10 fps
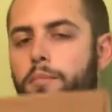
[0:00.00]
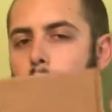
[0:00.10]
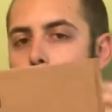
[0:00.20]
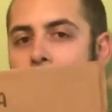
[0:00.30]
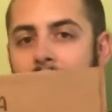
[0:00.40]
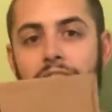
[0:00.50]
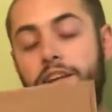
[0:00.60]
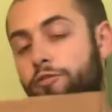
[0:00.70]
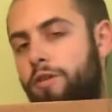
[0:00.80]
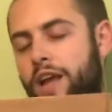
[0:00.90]
Many
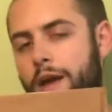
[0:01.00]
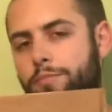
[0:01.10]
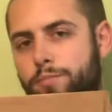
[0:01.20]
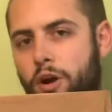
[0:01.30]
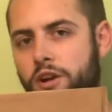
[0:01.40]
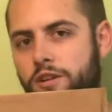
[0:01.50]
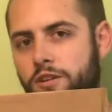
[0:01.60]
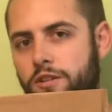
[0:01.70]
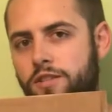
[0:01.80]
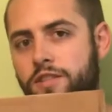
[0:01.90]
different types of
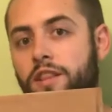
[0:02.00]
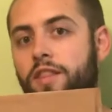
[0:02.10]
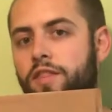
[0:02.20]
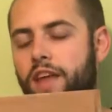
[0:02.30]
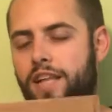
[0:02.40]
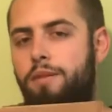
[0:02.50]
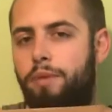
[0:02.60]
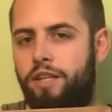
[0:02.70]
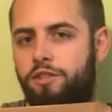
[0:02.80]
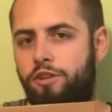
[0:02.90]
particles, that's a
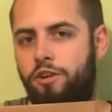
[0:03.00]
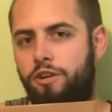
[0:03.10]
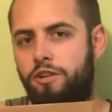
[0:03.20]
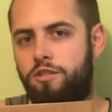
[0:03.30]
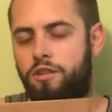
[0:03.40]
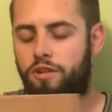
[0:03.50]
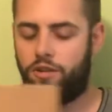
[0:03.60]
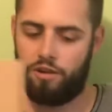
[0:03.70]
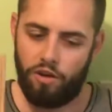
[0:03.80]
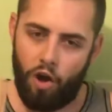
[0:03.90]
mixture.
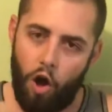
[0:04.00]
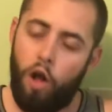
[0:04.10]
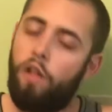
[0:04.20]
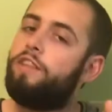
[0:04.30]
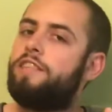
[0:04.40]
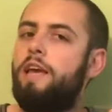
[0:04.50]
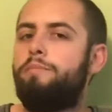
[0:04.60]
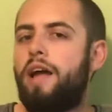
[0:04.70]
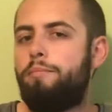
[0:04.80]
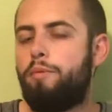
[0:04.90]
All the
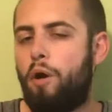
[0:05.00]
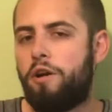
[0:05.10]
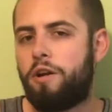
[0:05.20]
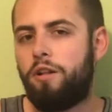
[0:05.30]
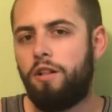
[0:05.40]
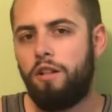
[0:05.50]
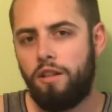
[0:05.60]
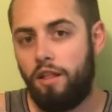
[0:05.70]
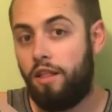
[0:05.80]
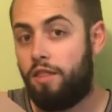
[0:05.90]
same type of particle,
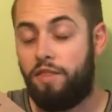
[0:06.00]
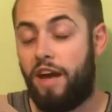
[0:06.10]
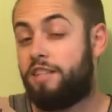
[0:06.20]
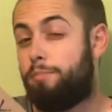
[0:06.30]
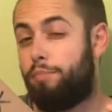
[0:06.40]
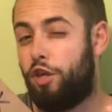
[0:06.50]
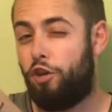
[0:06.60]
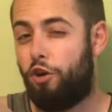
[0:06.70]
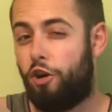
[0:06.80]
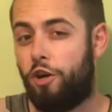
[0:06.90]
that is a
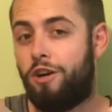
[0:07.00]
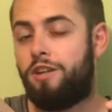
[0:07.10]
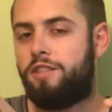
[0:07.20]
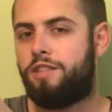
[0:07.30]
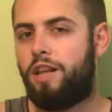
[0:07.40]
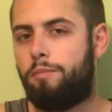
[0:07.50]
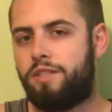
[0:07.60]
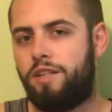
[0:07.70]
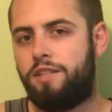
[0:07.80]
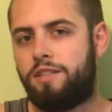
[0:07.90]
pure
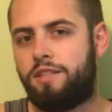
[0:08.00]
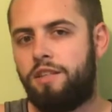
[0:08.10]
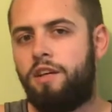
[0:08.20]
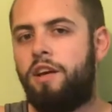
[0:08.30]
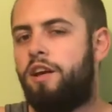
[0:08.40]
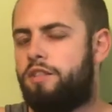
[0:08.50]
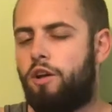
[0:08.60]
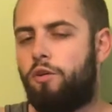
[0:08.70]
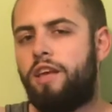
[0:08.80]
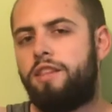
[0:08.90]
substance.
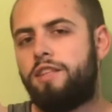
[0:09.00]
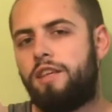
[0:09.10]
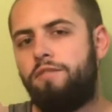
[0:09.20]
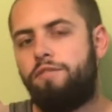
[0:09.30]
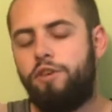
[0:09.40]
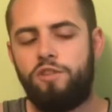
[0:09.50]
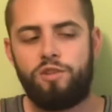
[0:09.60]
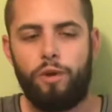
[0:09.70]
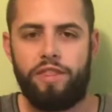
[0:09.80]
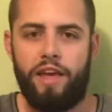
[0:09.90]
Don't get this confused
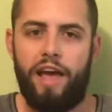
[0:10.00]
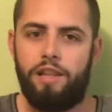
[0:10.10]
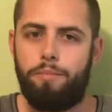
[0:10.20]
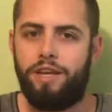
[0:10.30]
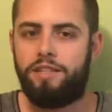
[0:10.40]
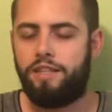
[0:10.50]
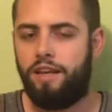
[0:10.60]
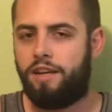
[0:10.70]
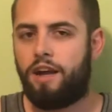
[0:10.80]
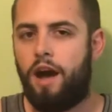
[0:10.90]
with element
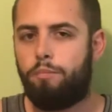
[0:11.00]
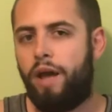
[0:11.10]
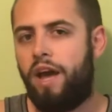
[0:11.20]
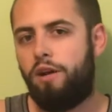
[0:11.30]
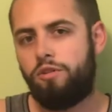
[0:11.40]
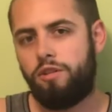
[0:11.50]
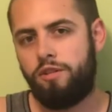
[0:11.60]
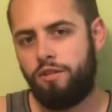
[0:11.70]
and compound.